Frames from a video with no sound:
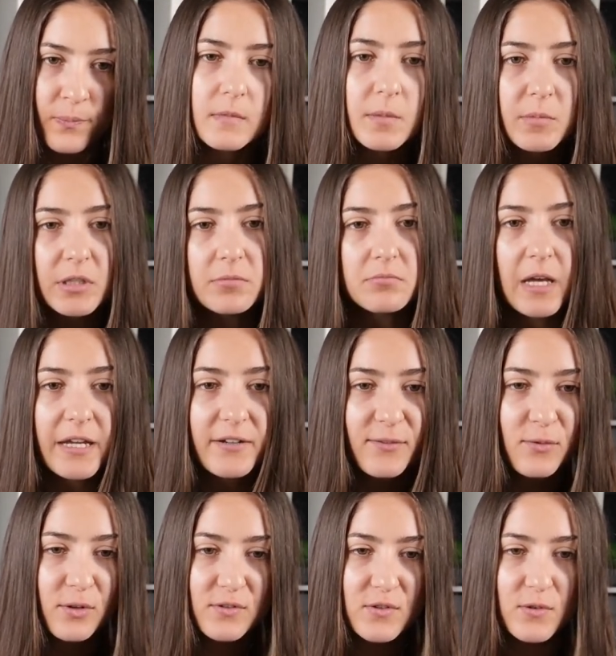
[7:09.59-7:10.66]
I mean, I don't
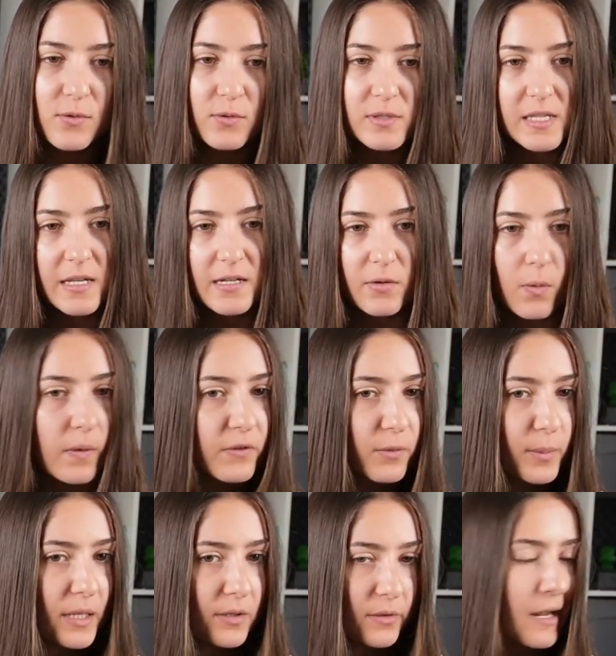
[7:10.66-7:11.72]
want to say that
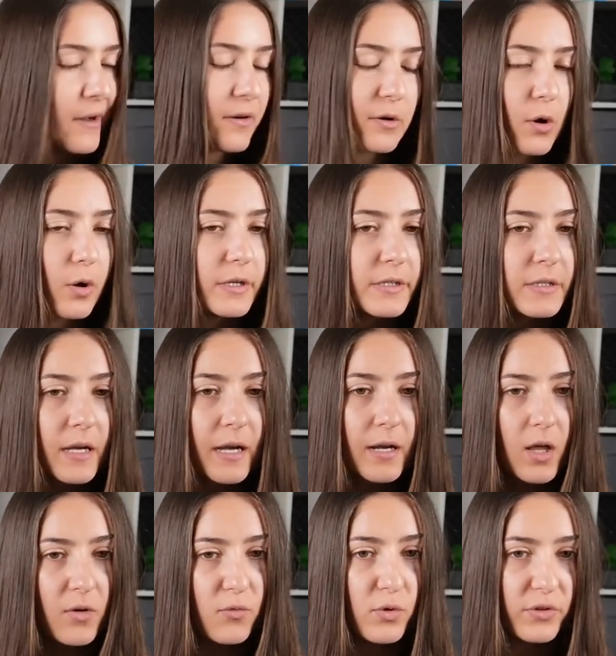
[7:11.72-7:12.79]
watermelon are annoying. I
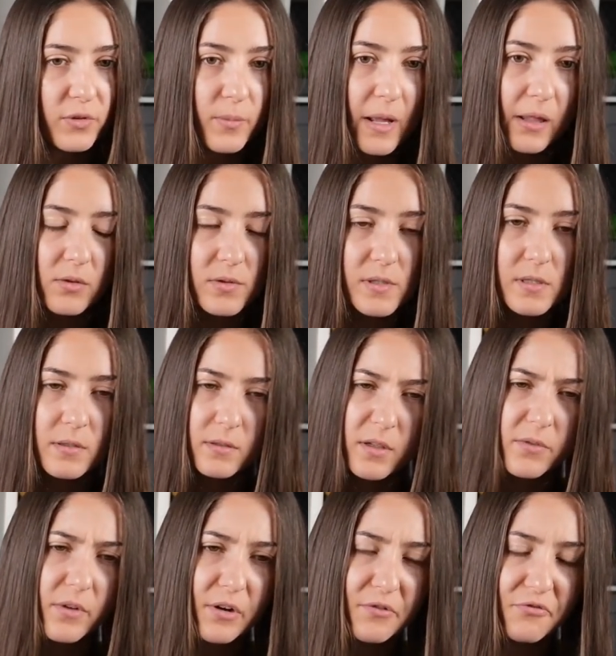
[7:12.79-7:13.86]
love watermelon.
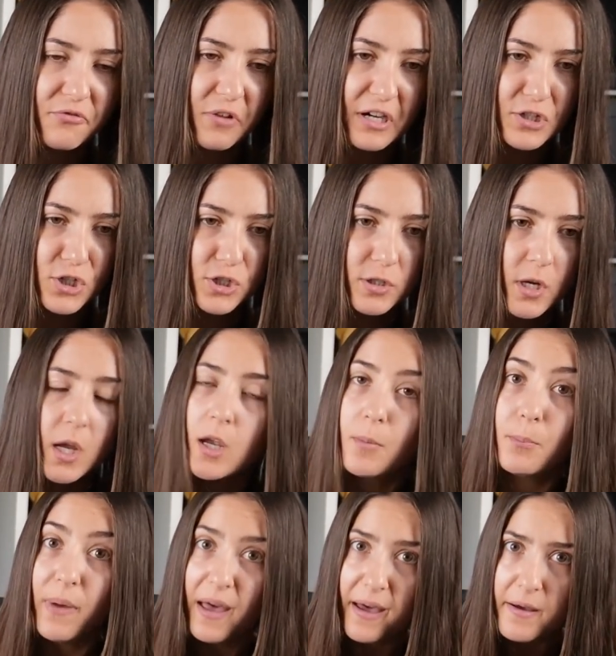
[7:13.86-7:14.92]
They're very fresh.
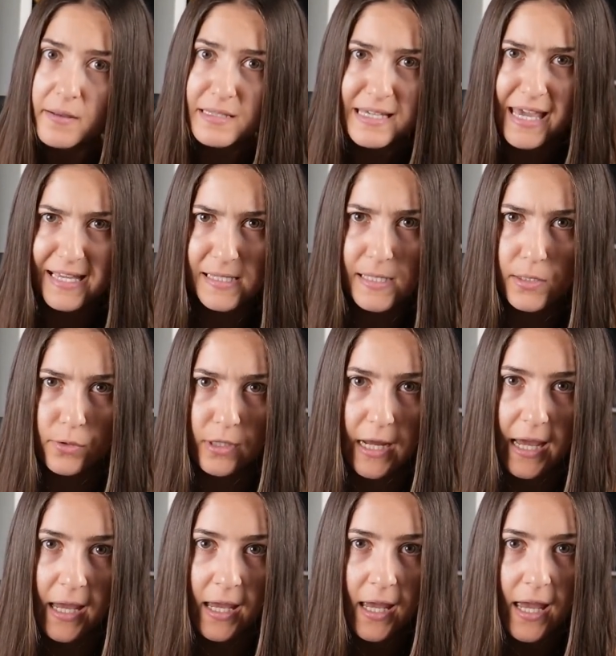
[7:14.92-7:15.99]
But
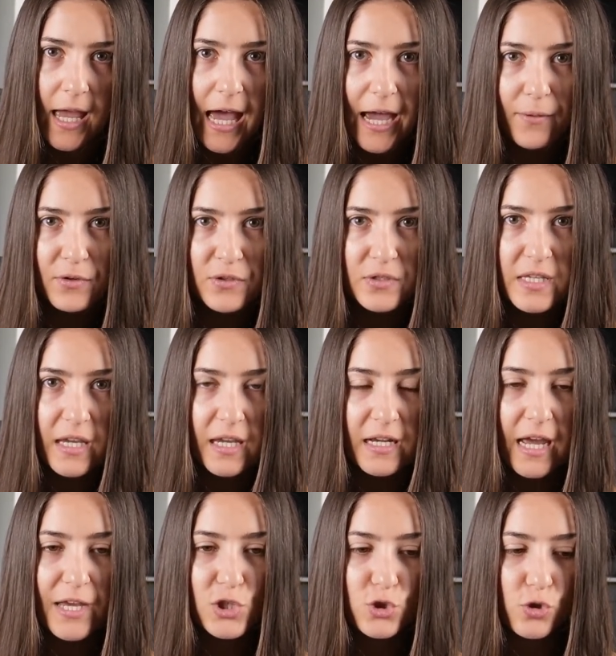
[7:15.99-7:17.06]
yesterday, I went to take an
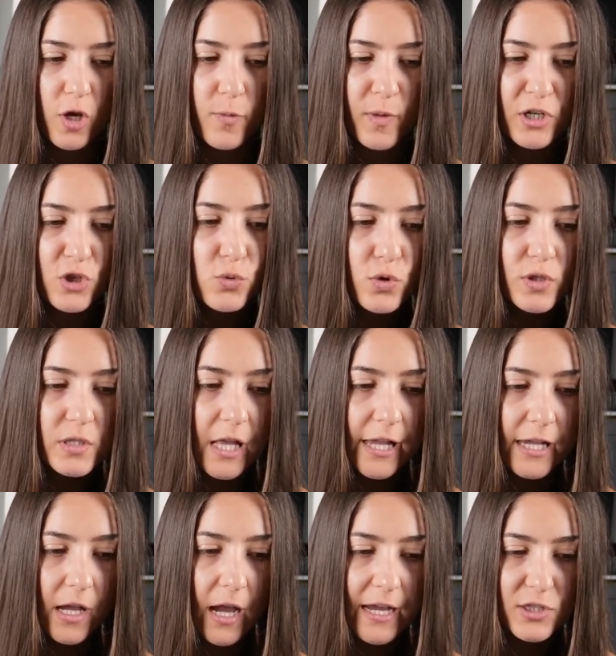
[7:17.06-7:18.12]
ice cream, and it was
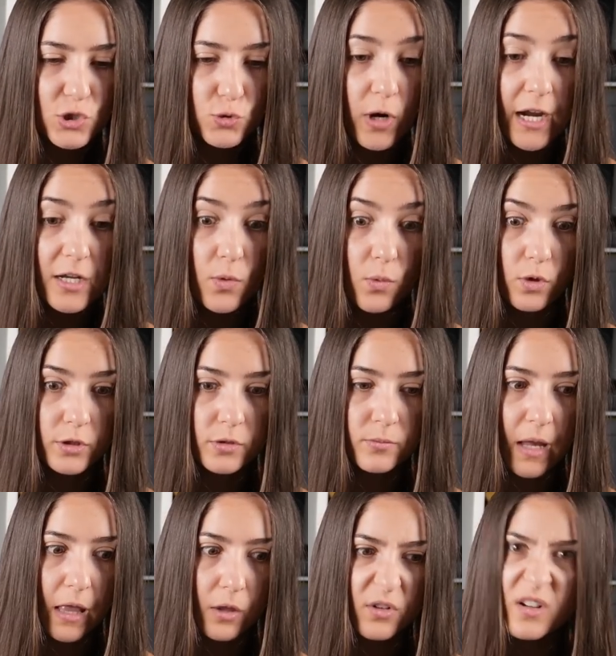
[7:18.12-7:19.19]
like, I tried a
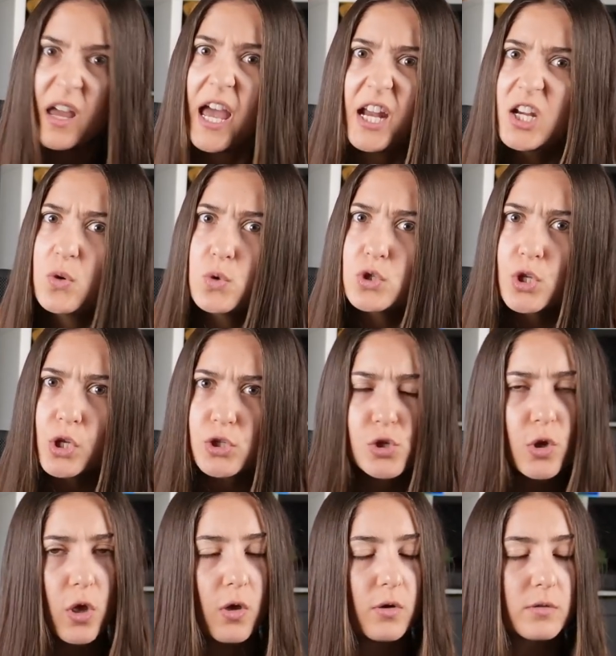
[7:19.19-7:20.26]
watermelon, and it was not so
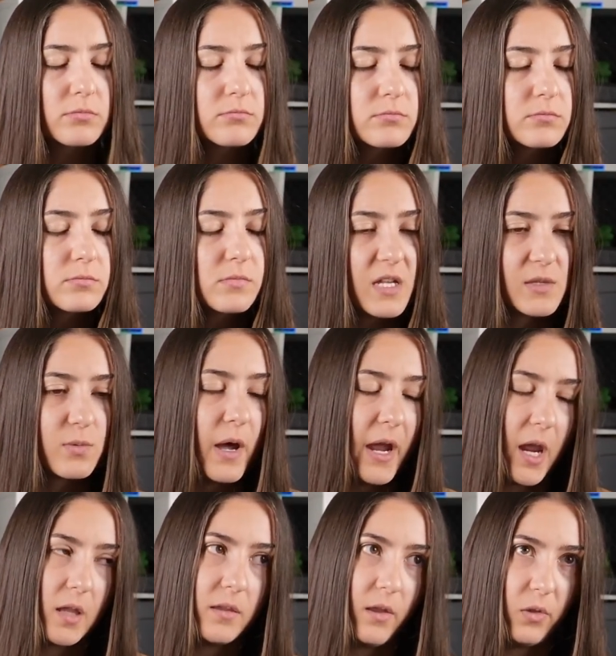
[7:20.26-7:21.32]
good. That's
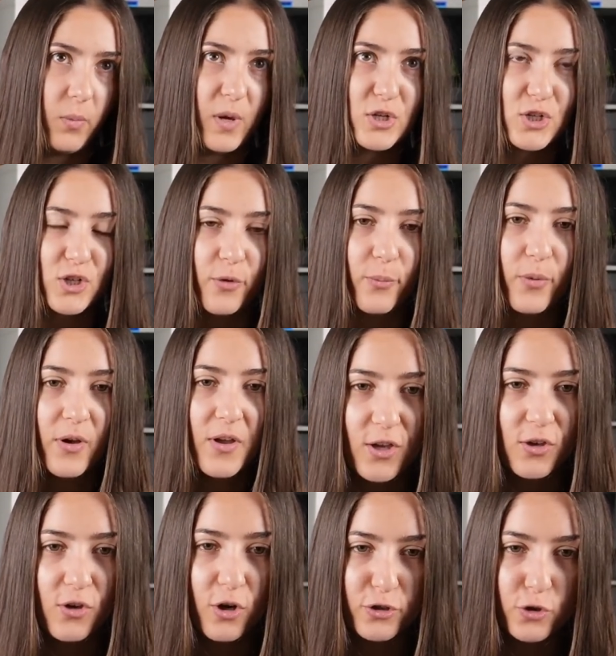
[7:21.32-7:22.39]
why that bishop
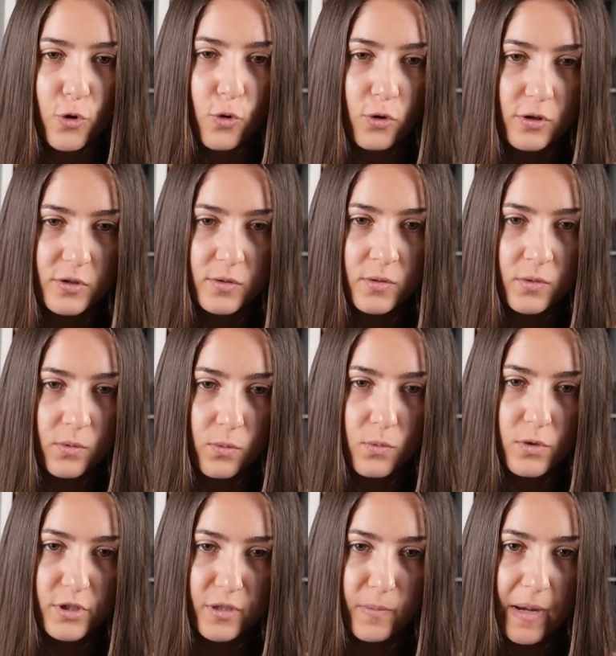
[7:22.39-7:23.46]
got called
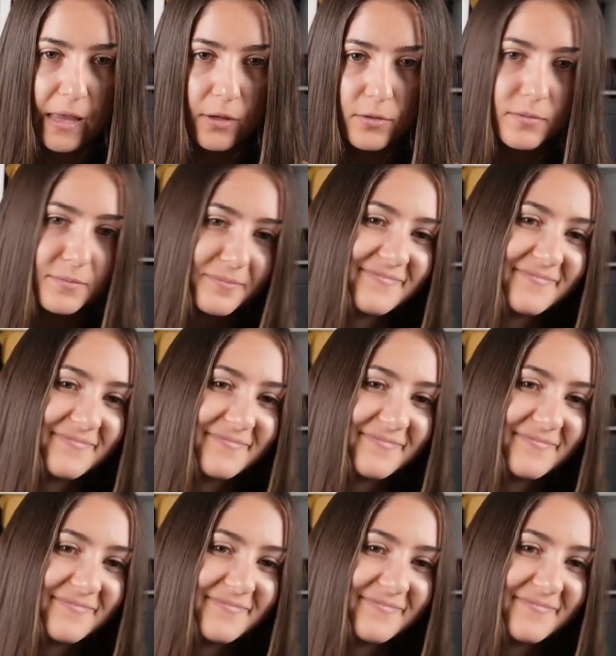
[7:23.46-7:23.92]
watermelon.